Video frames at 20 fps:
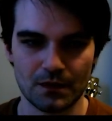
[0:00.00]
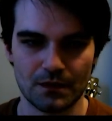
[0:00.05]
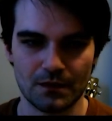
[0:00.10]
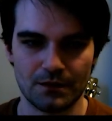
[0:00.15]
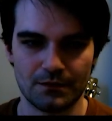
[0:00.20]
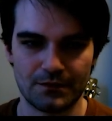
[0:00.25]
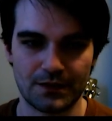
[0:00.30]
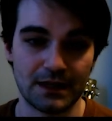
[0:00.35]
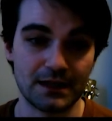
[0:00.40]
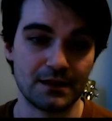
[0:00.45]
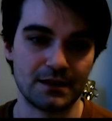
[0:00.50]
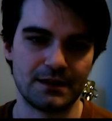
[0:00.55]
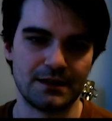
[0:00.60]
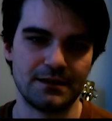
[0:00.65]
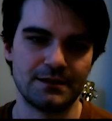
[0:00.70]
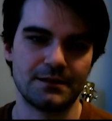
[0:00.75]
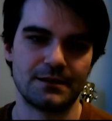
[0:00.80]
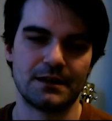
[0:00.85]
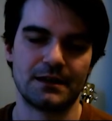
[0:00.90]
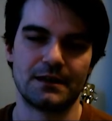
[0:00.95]

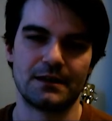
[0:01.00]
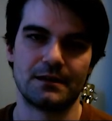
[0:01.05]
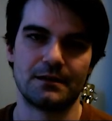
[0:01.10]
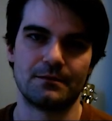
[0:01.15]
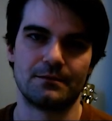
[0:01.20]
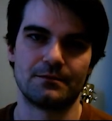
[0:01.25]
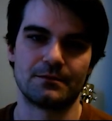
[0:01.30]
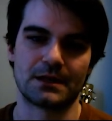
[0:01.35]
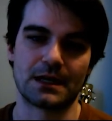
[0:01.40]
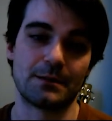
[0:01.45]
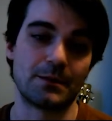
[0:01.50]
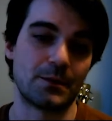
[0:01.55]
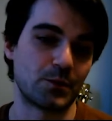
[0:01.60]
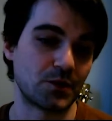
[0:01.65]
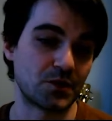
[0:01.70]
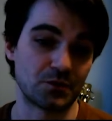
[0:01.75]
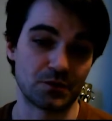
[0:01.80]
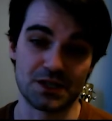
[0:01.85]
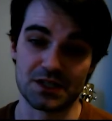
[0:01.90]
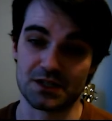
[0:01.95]
finally, come up
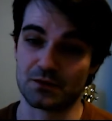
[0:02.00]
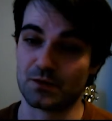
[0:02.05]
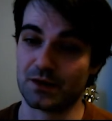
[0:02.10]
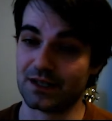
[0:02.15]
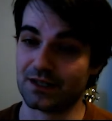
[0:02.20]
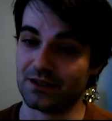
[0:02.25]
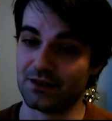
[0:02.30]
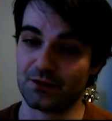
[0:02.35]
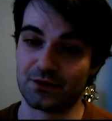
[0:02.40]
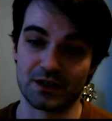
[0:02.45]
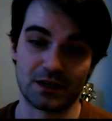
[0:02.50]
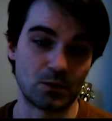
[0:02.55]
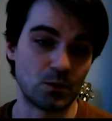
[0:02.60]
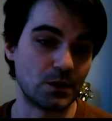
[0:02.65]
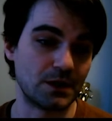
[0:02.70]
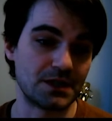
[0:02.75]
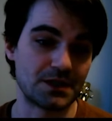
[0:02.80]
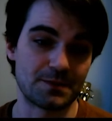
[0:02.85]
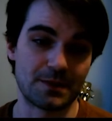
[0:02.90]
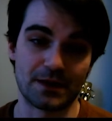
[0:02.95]
with a reason why you think
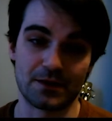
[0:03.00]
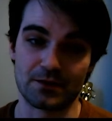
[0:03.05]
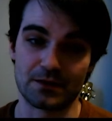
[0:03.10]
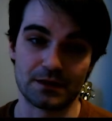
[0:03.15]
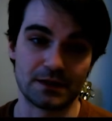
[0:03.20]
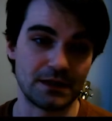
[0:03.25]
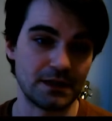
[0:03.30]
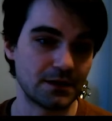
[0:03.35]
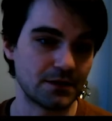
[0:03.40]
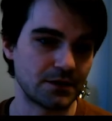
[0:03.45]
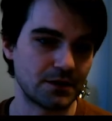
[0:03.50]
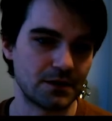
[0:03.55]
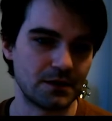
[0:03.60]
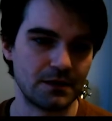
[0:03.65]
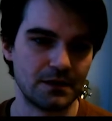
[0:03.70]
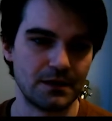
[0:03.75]
one is better than the other